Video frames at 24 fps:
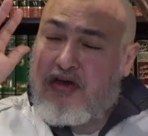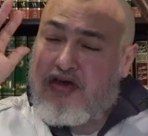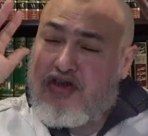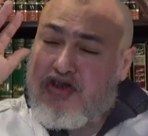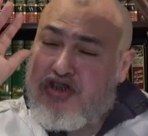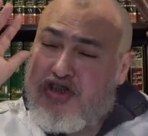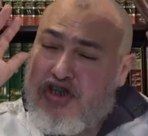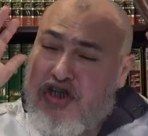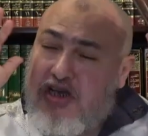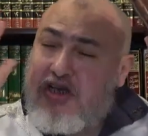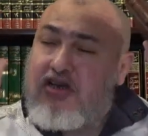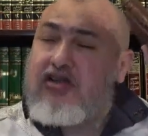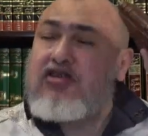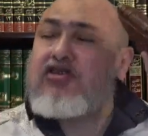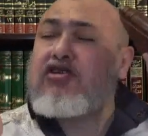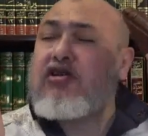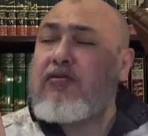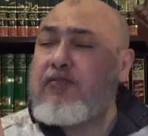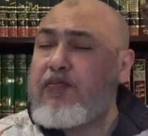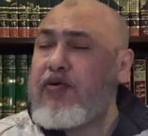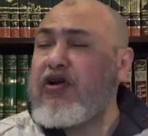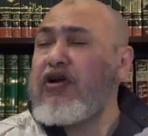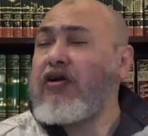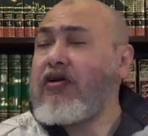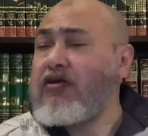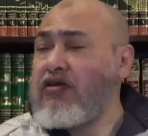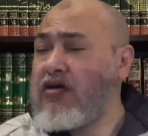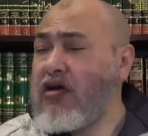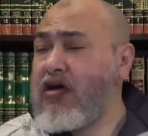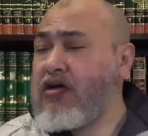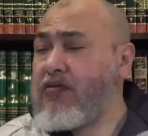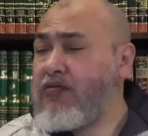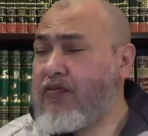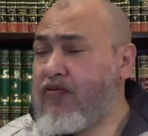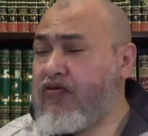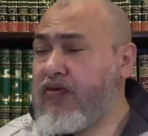change in
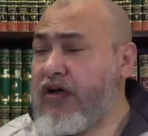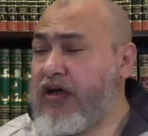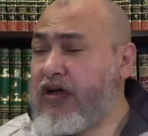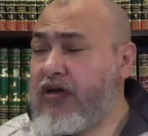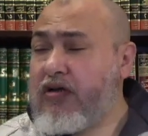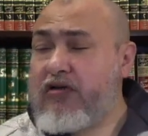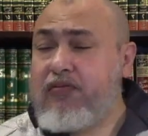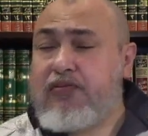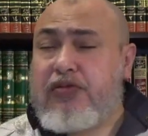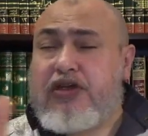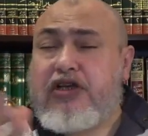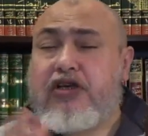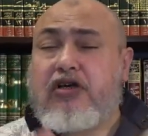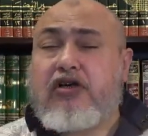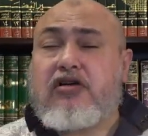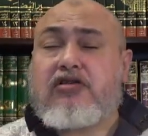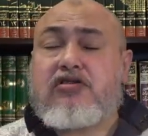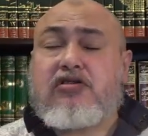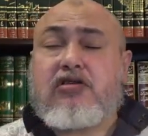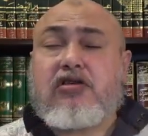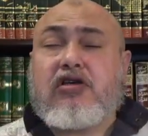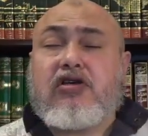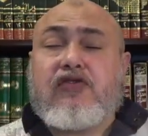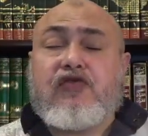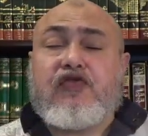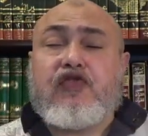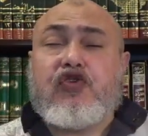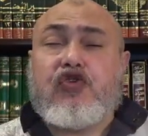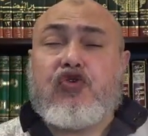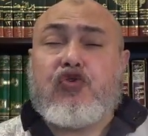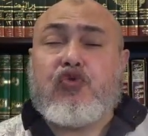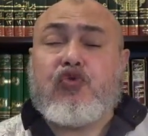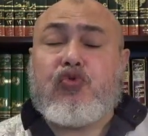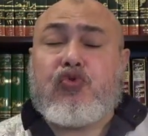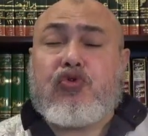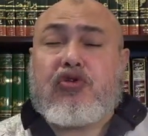paradigm, right? Because if
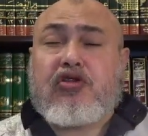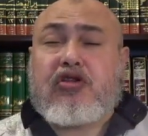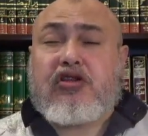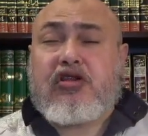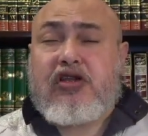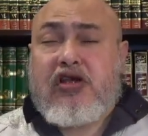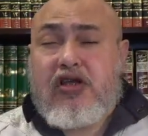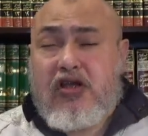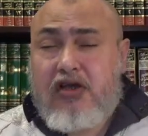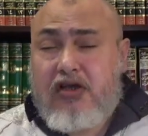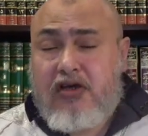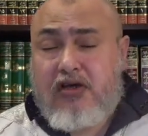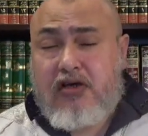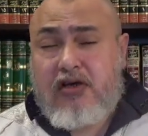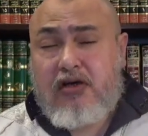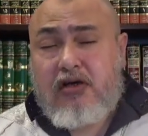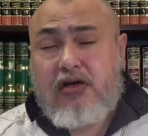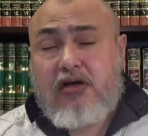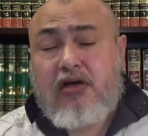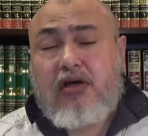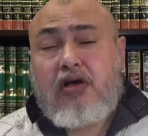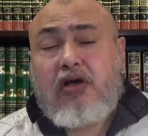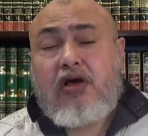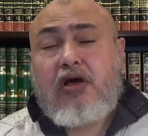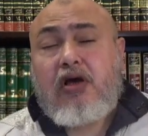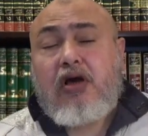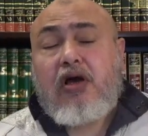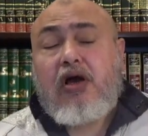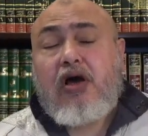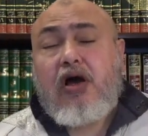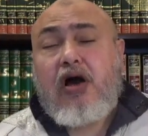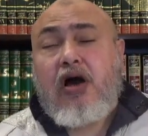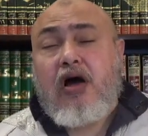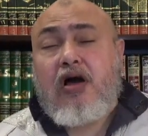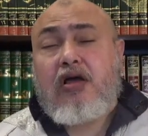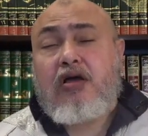you think
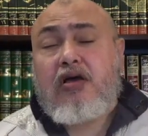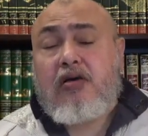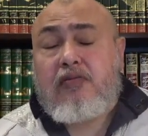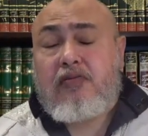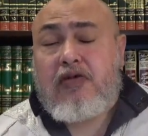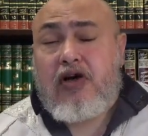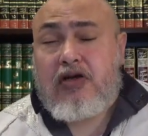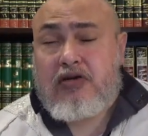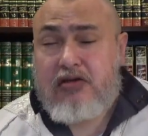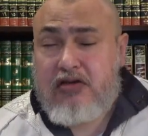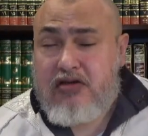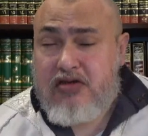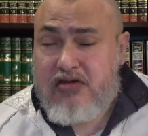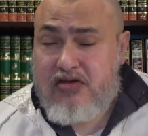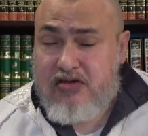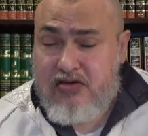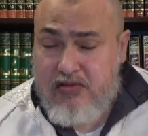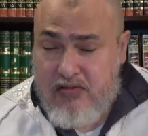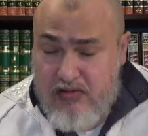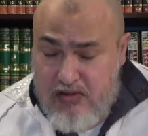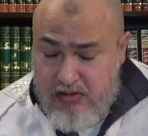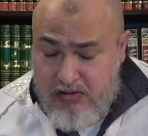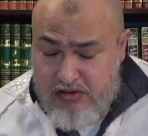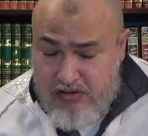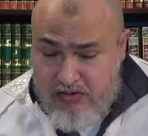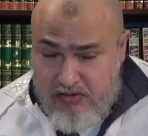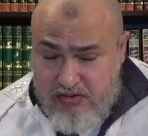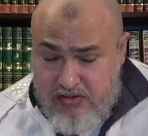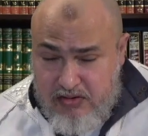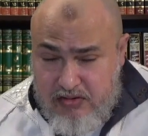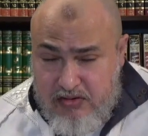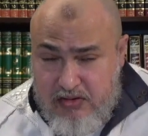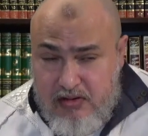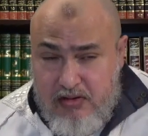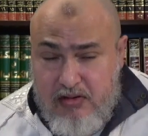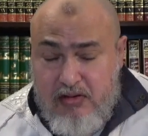I am on this
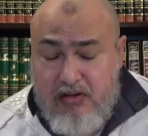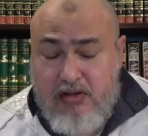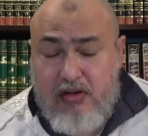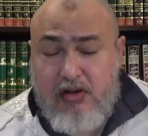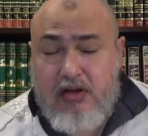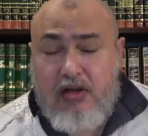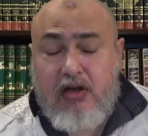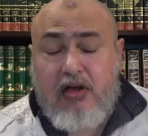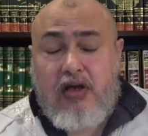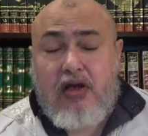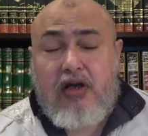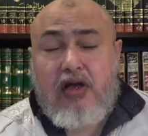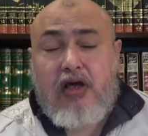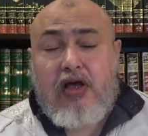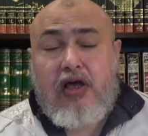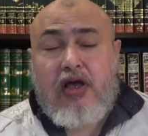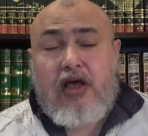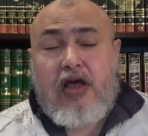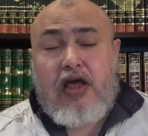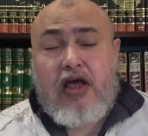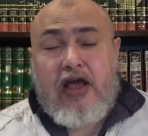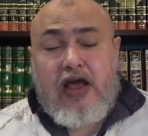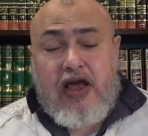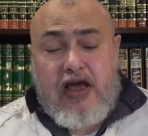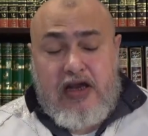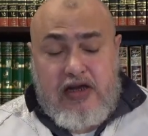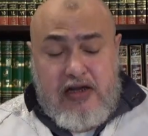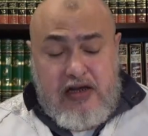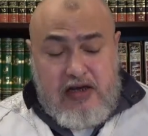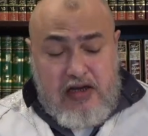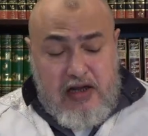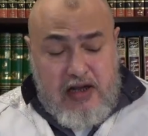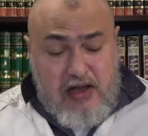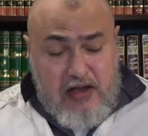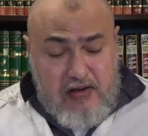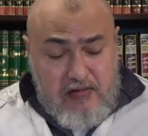earth, and
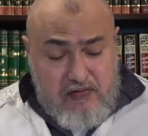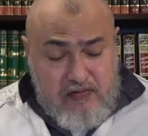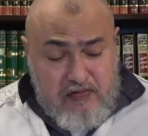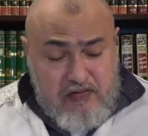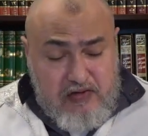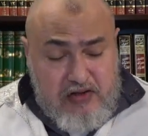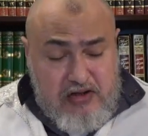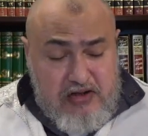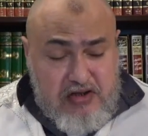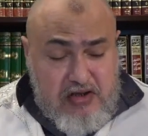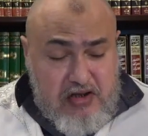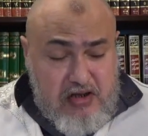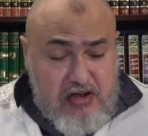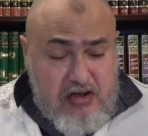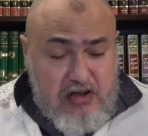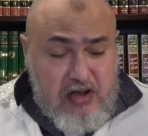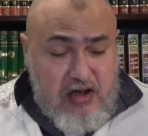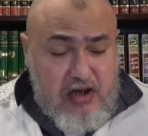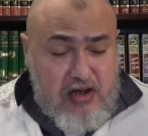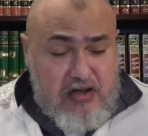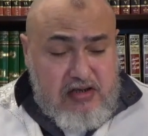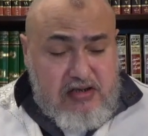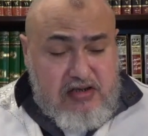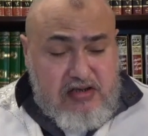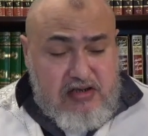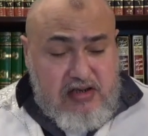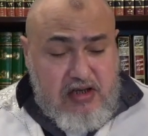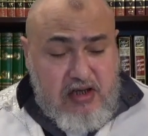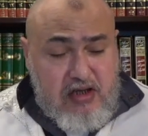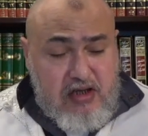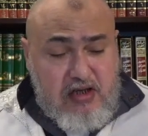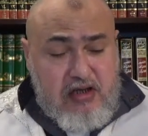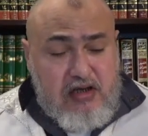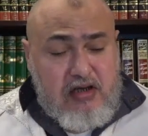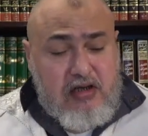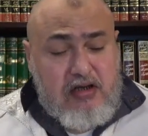in everything I
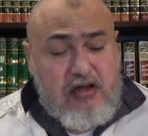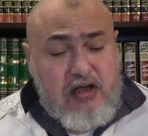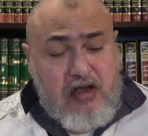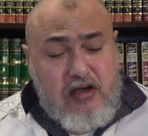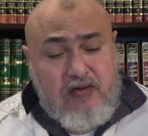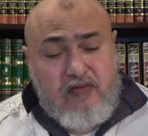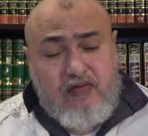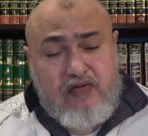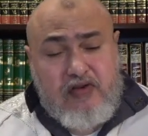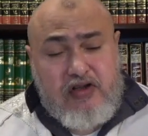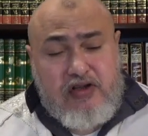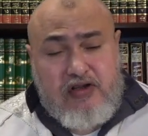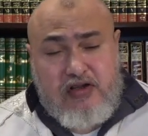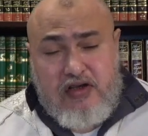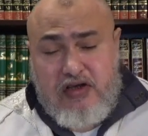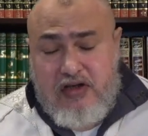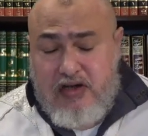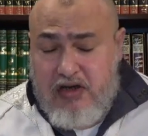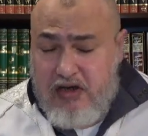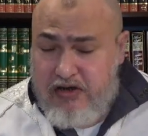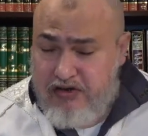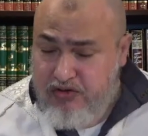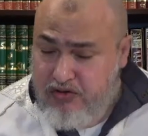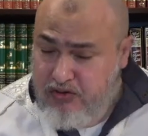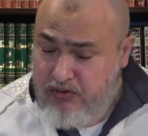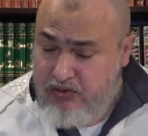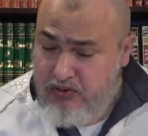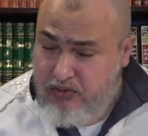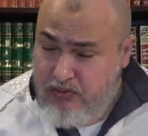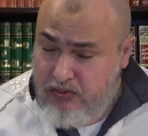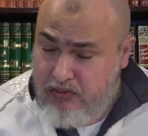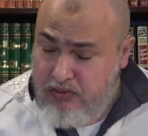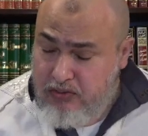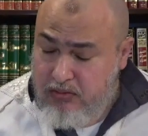say and everything I do,